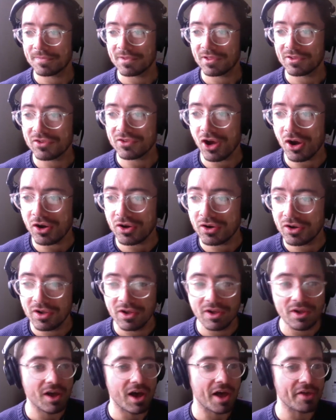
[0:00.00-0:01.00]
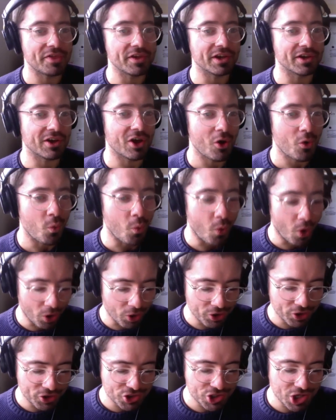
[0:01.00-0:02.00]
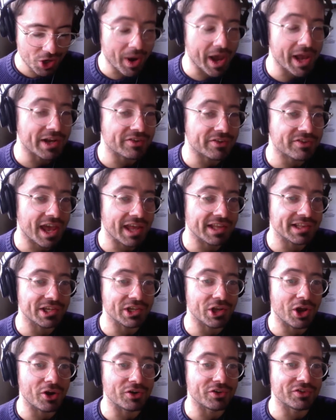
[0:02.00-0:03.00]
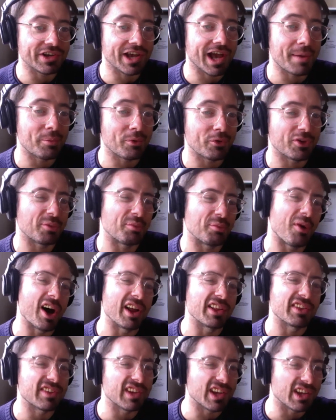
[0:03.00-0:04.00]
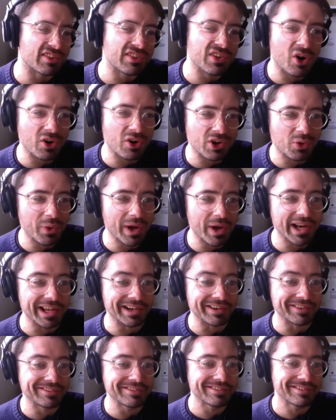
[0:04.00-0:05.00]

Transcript: So I think Warren and Joanne are sadly known as a couple that might sing a song at a wedding.